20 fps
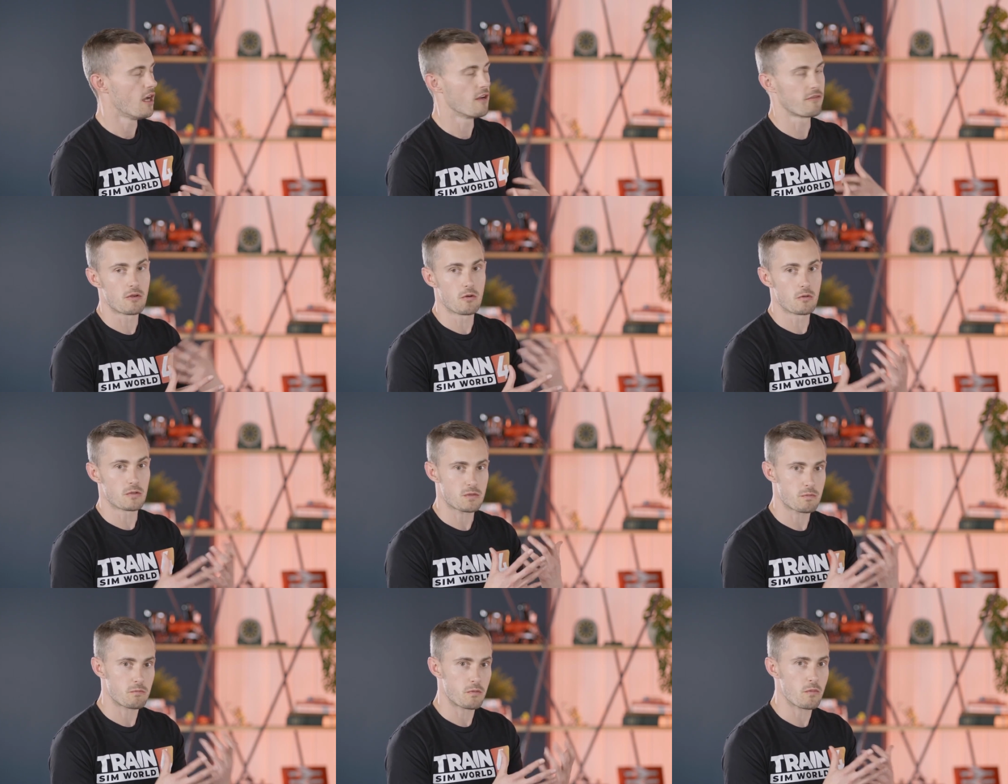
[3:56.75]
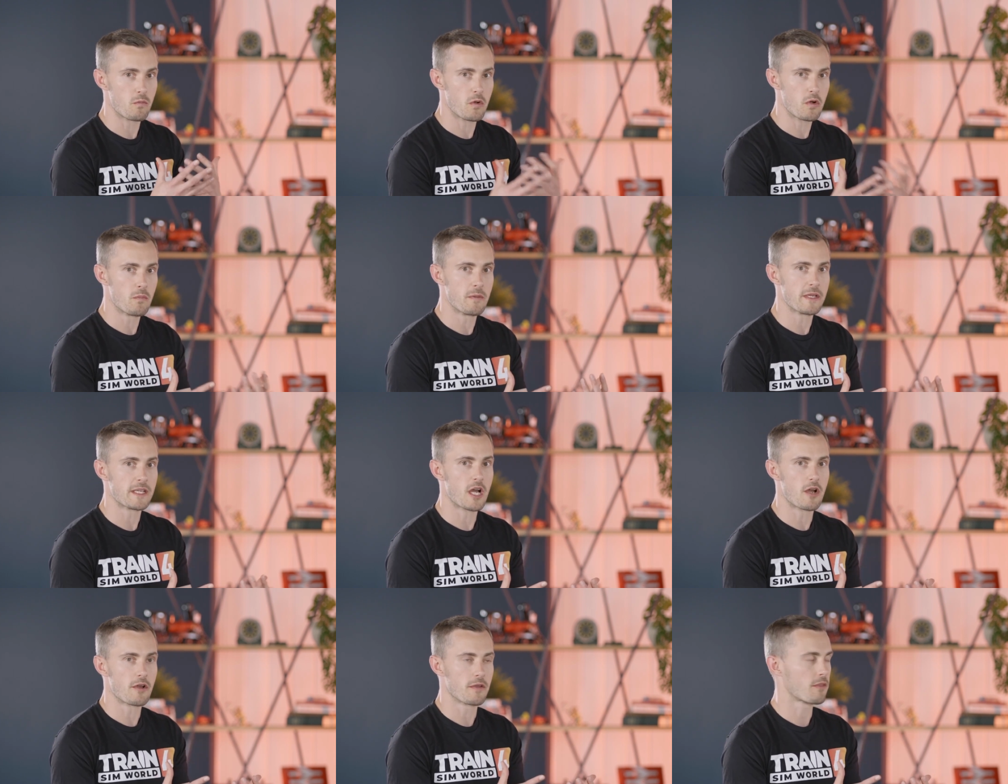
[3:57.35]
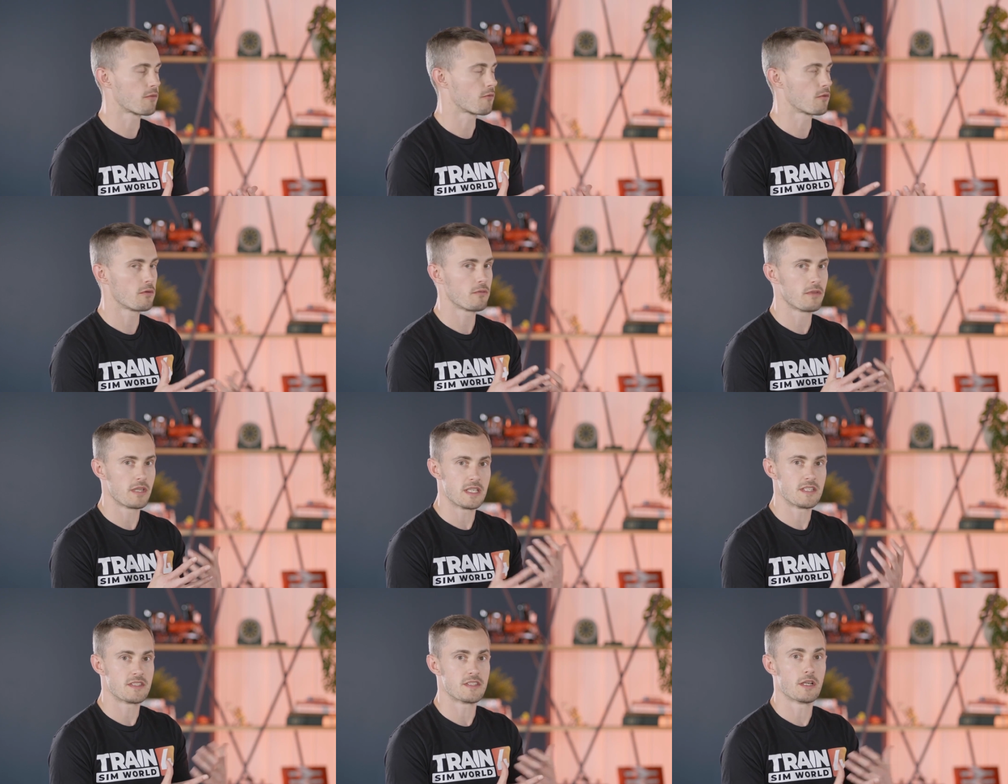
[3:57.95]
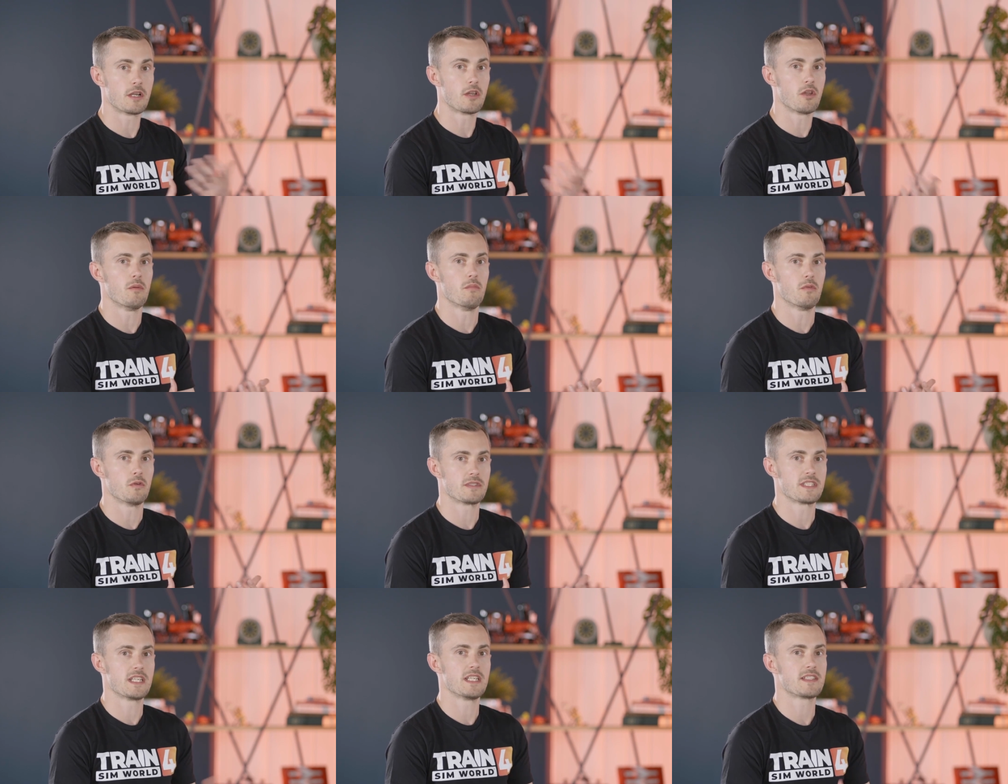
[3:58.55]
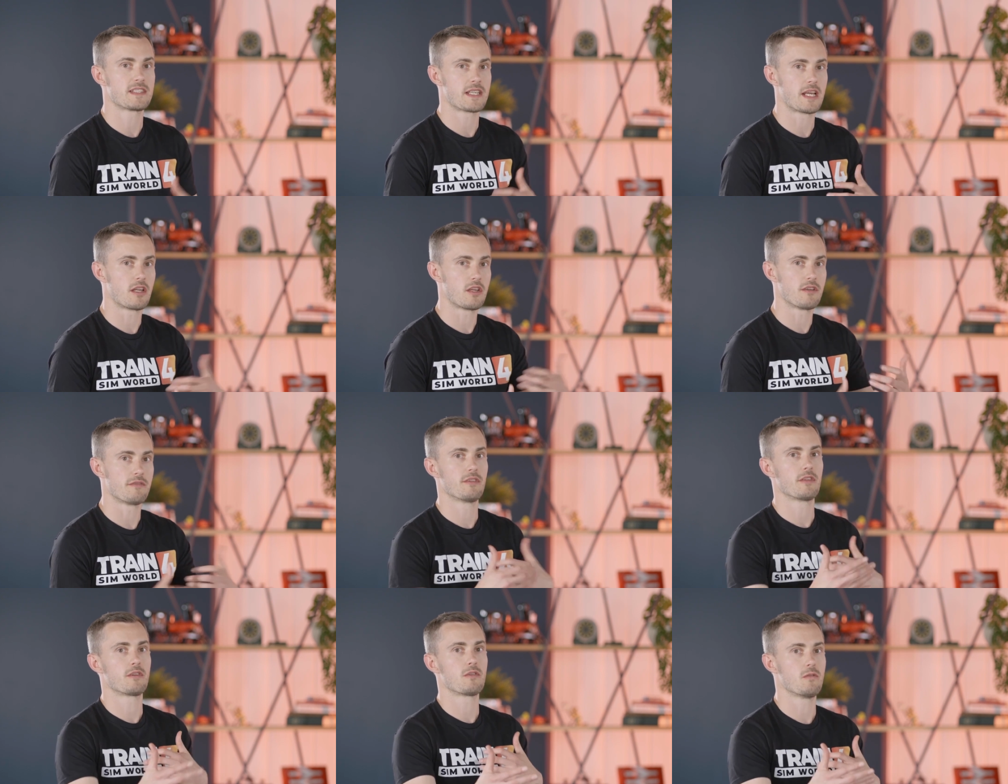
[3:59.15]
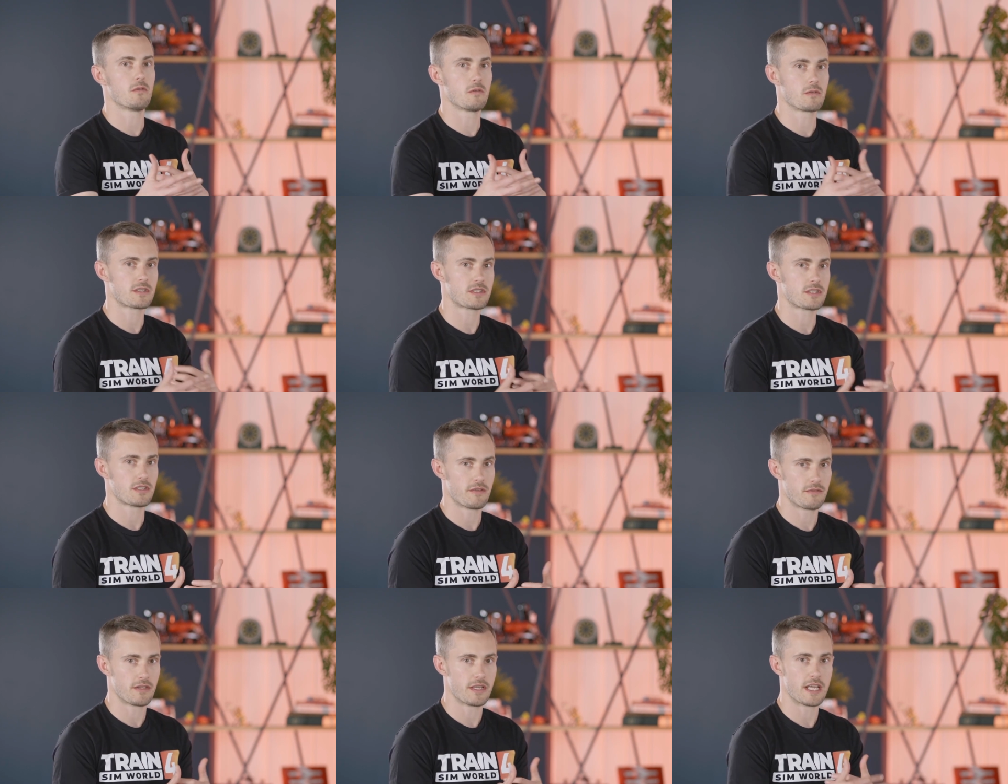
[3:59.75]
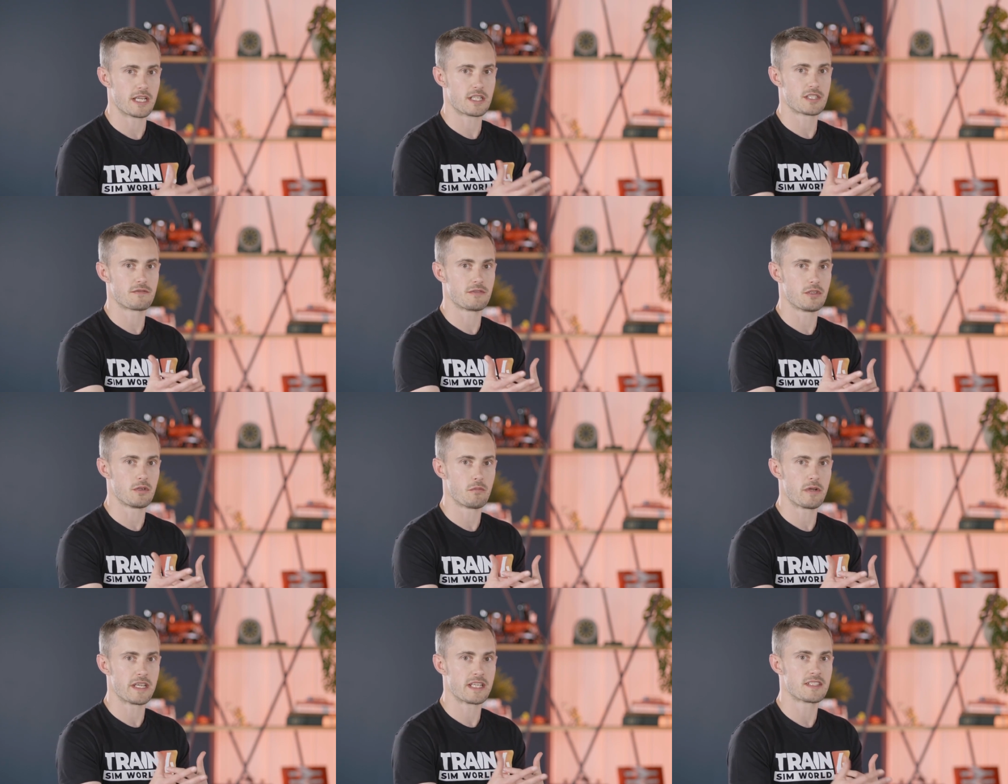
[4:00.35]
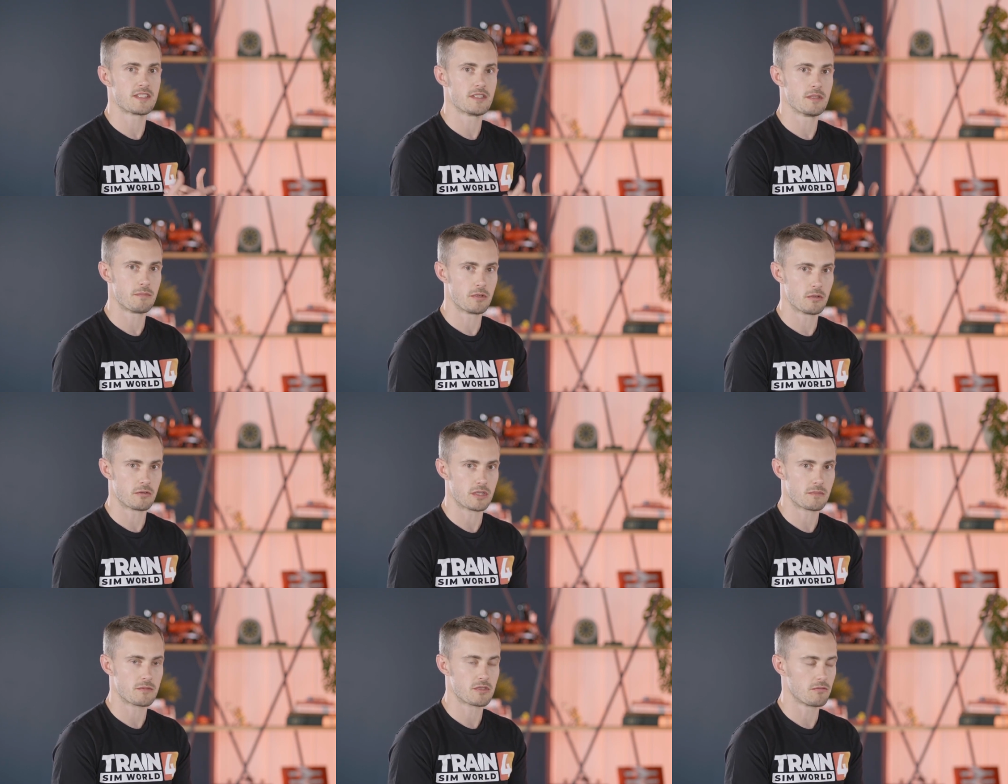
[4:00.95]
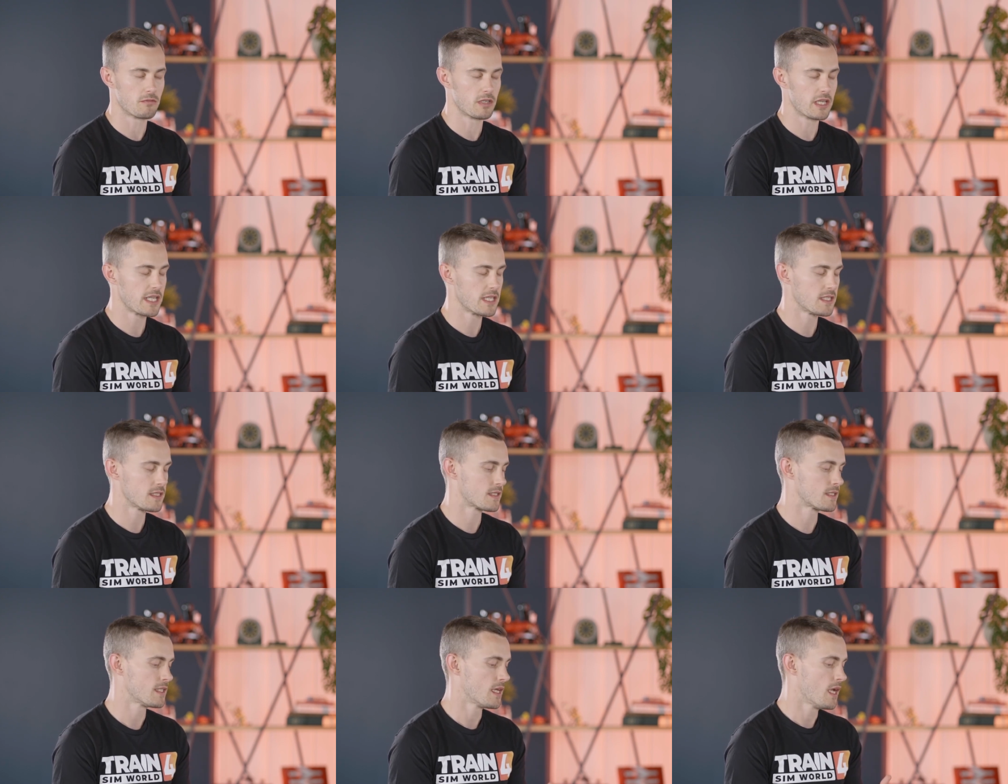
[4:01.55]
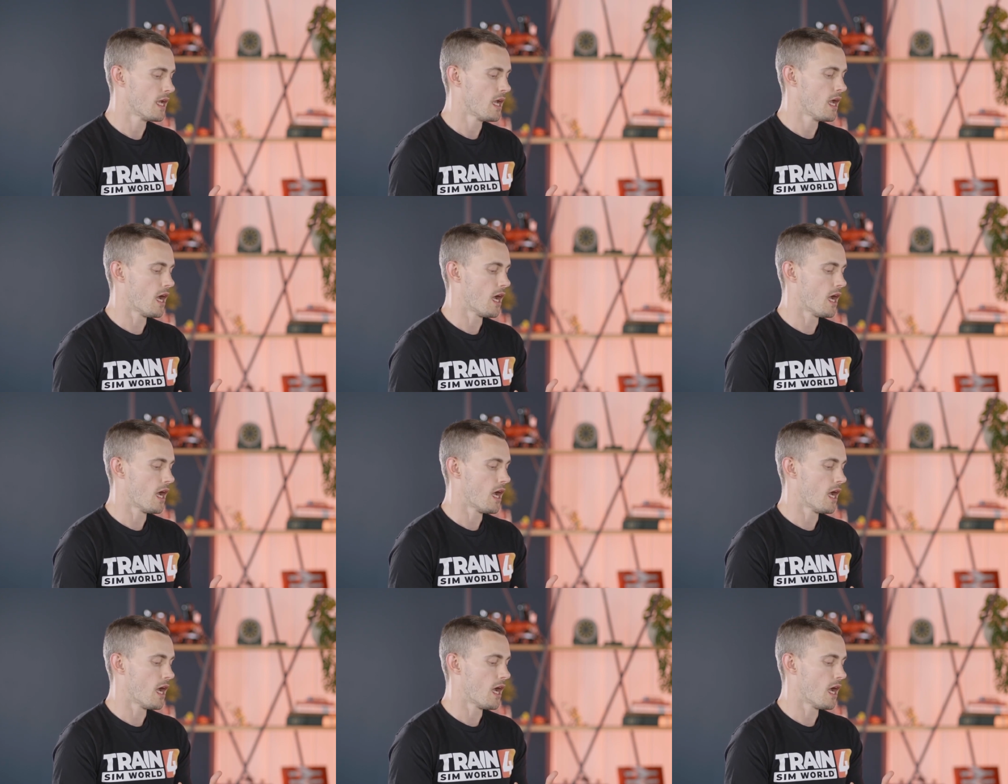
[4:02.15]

Of course, we will be going through these in a lot more detail over the course of the next few weeks in the build up to release.